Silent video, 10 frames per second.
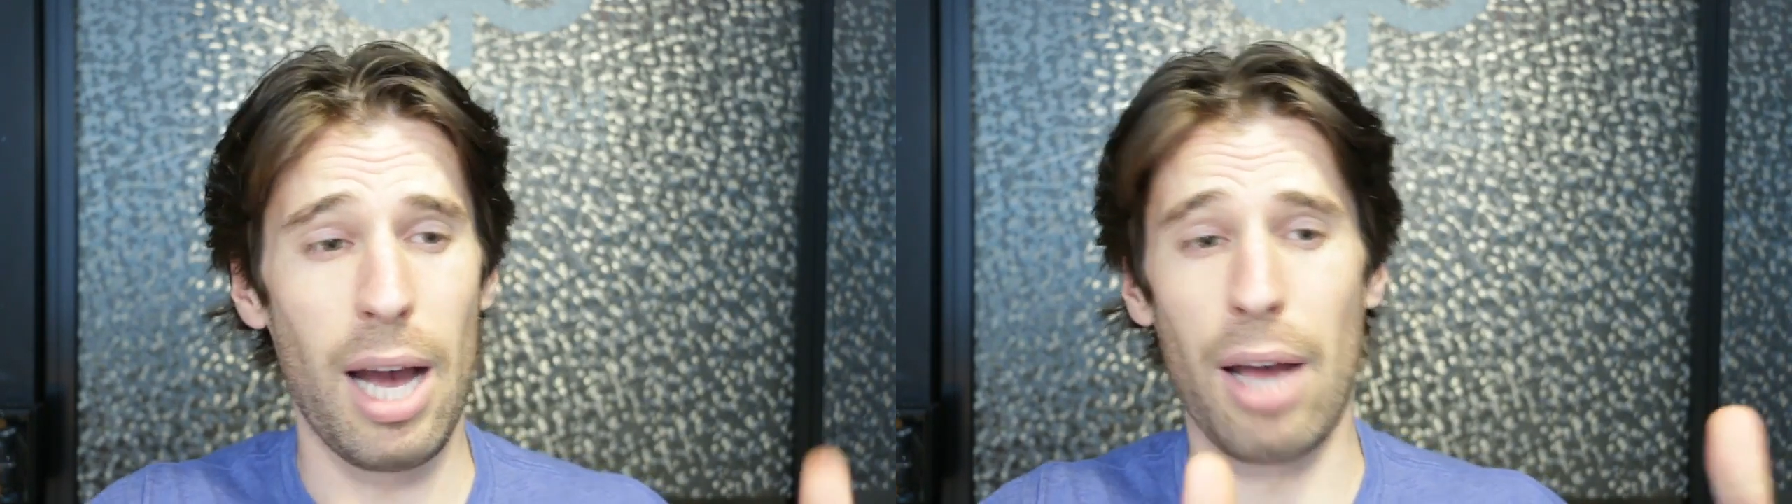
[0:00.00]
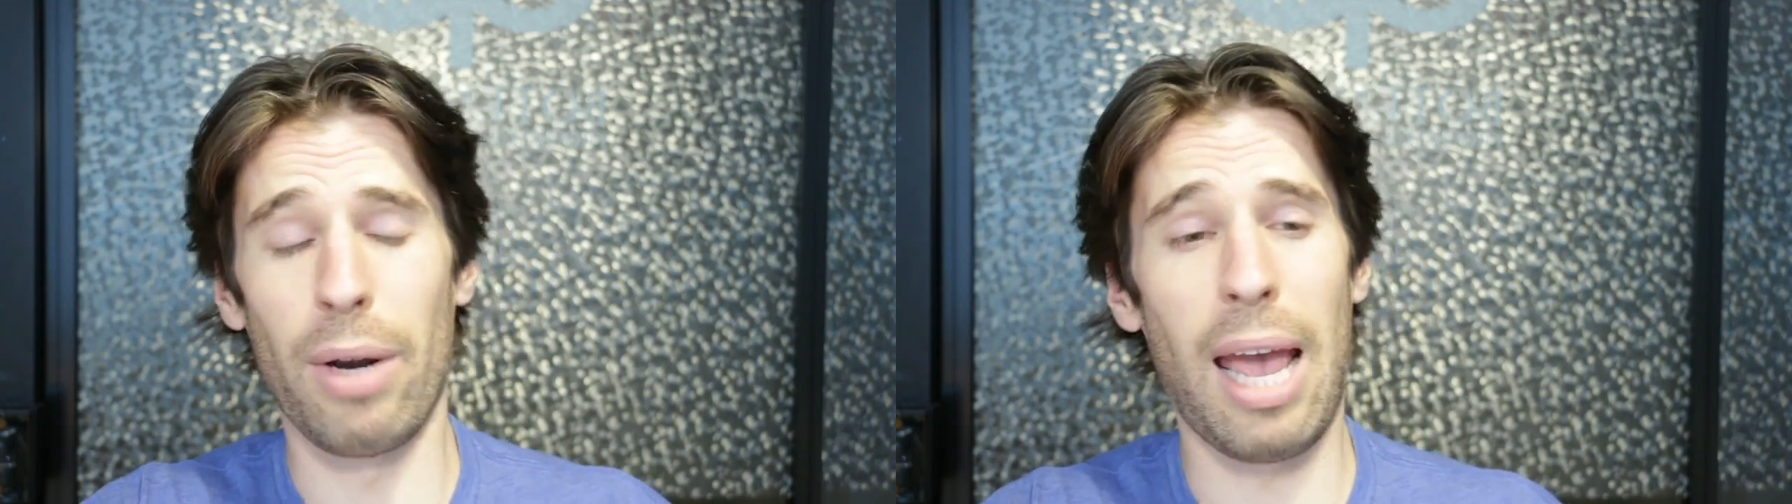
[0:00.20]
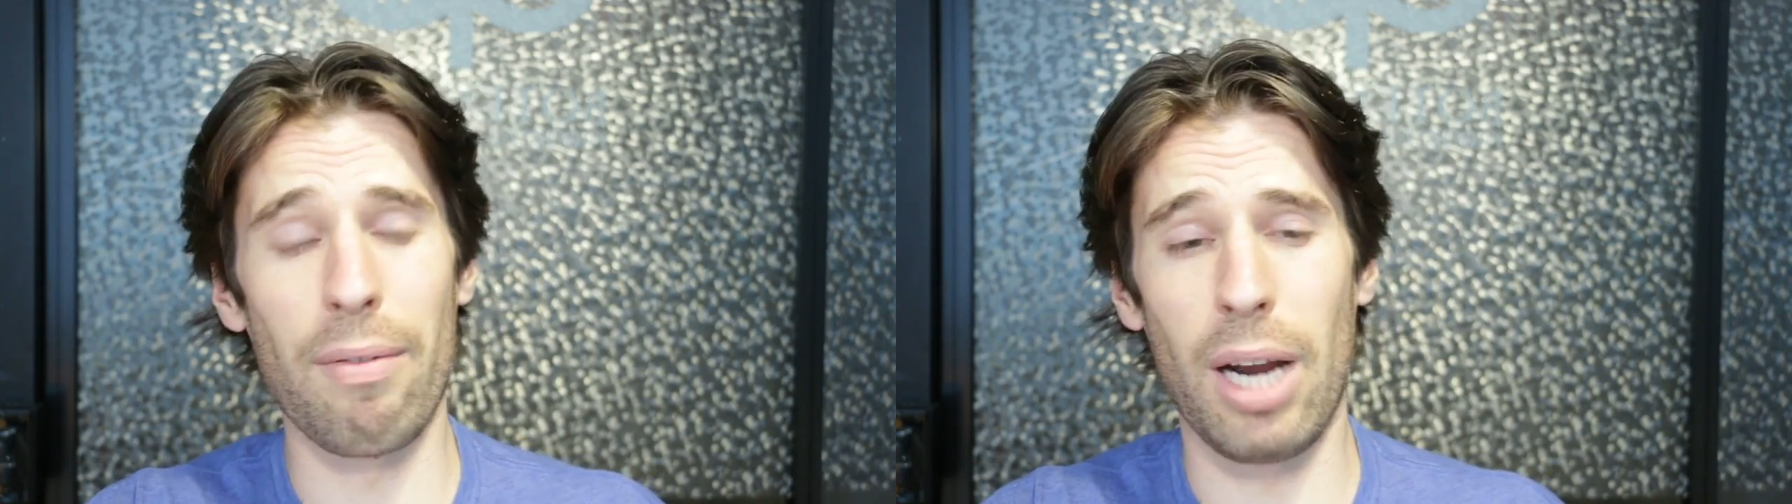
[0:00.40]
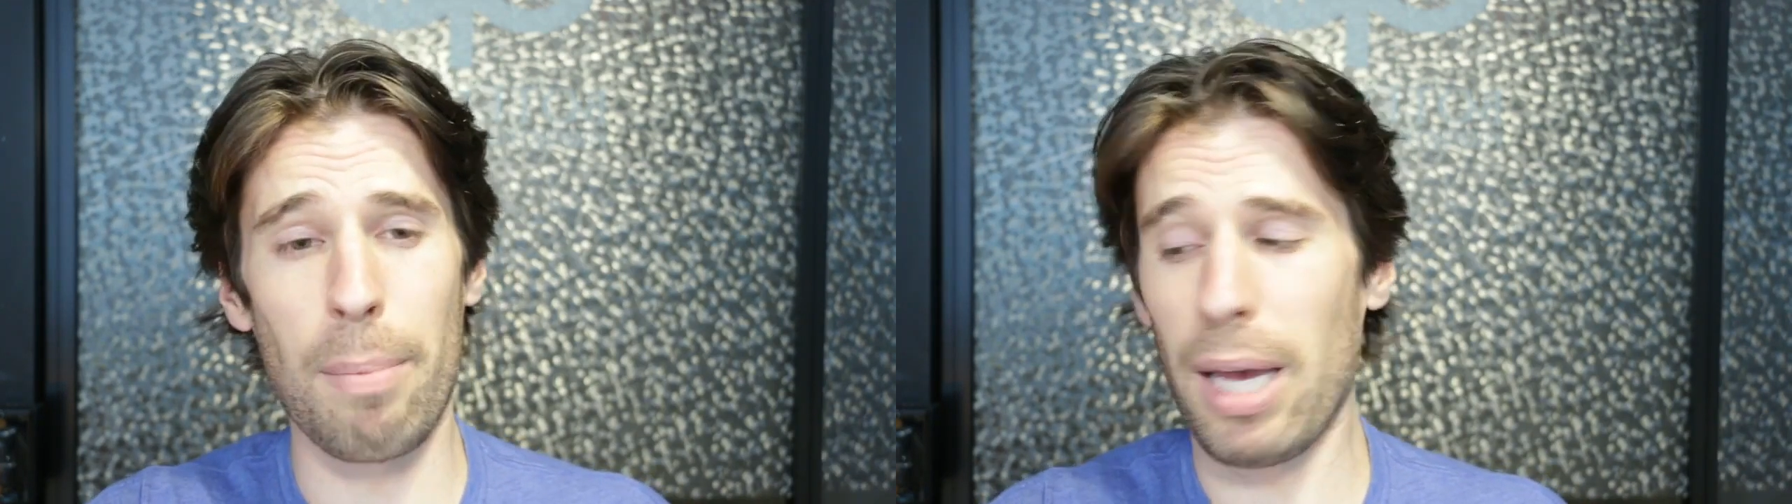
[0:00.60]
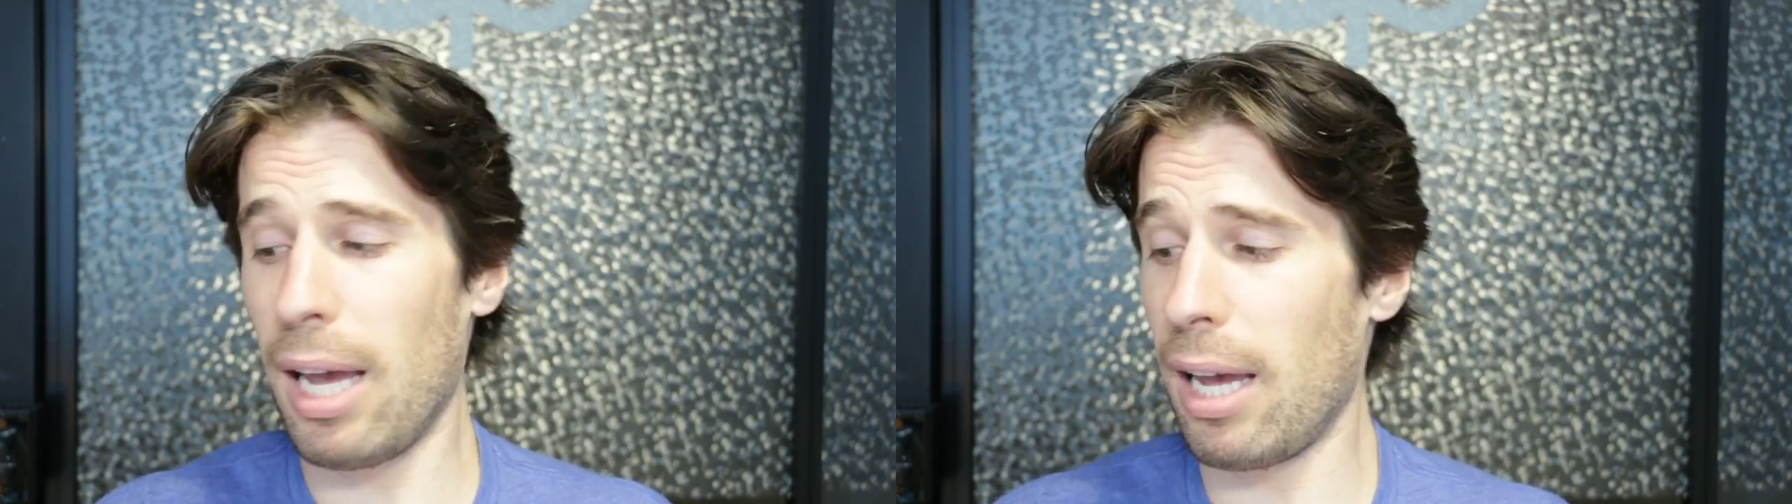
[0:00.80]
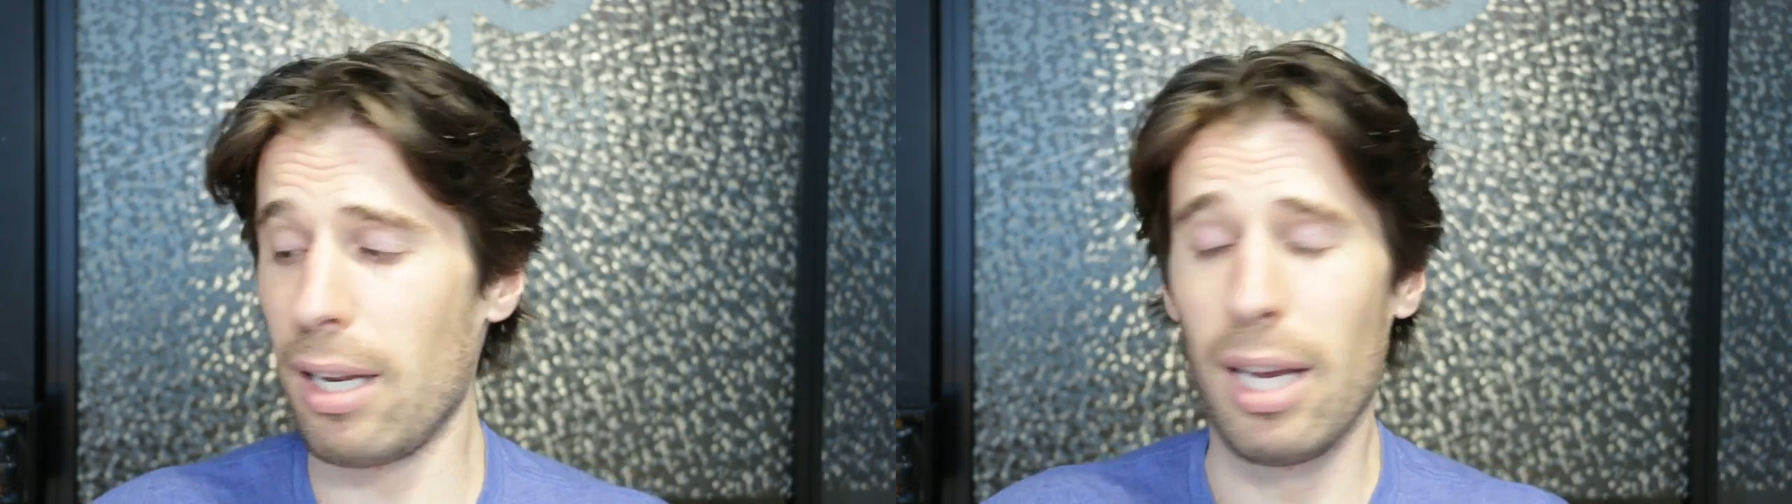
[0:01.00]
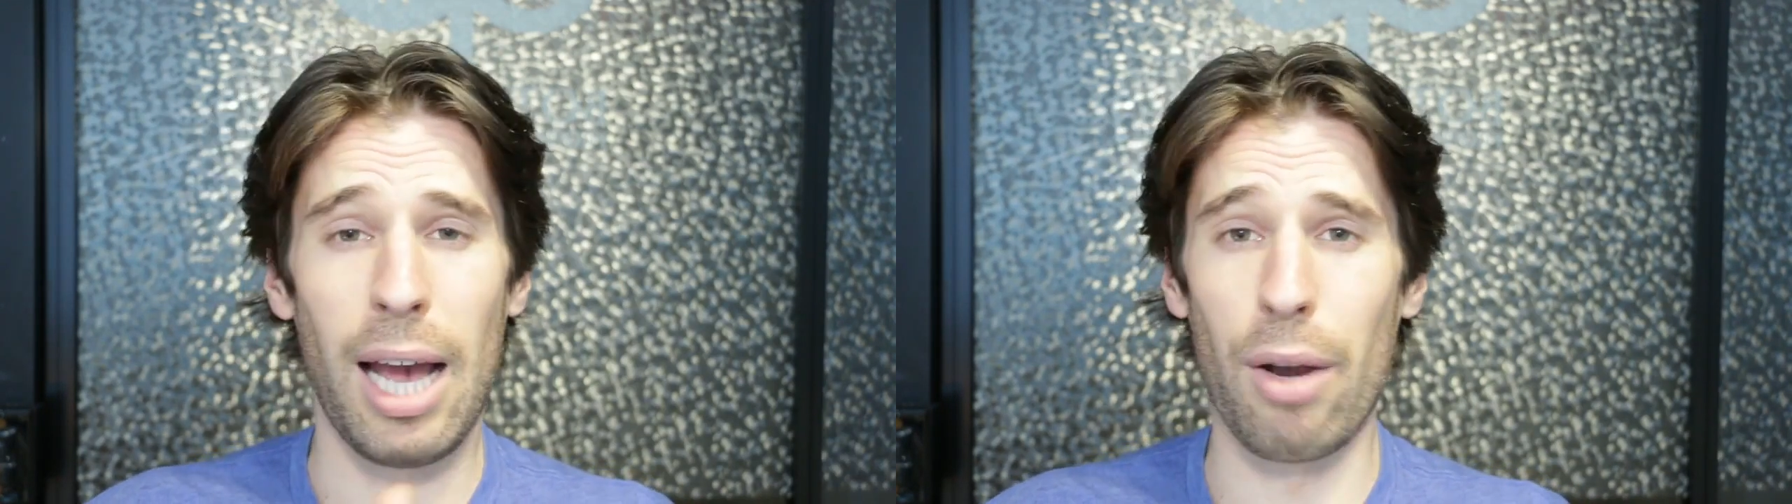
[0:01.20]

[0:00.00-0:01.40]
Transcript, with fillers: I don't have an iPad,